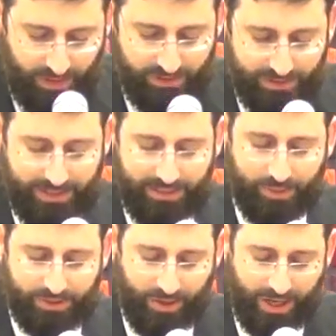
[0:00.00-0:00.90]
So let's get
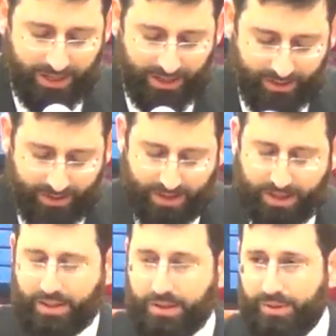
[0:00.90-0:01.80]
what's going on here.
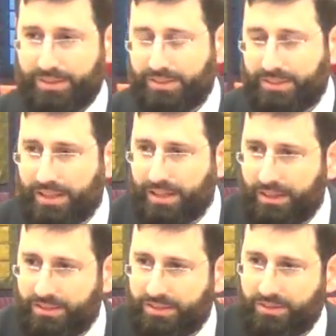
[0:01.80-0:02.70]
There was a city in Eretz